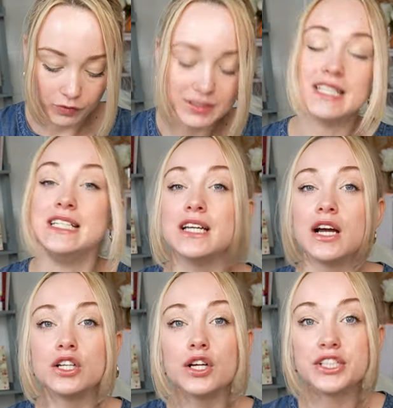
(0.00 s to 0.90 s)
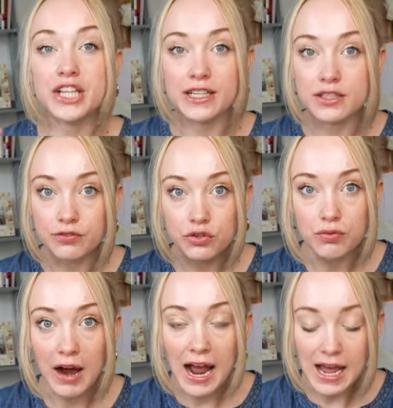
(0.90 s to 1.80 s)
Obviously shades of
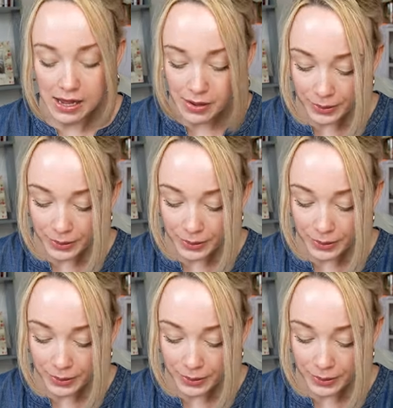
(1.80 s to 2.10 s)
grey